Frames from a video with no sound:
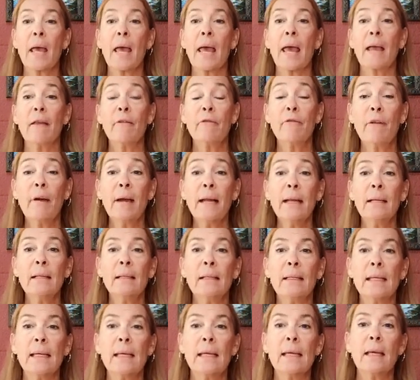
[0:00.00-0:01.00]
And
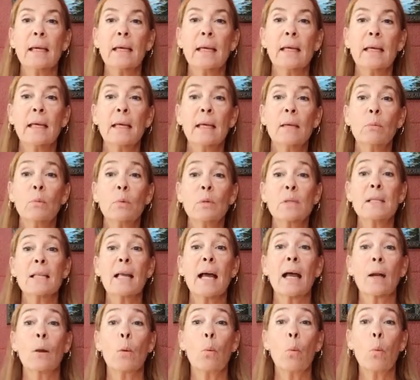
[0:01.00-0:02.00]
finally, it was
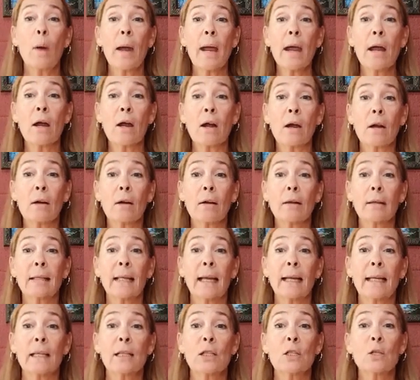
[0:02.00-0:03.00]
not aware that in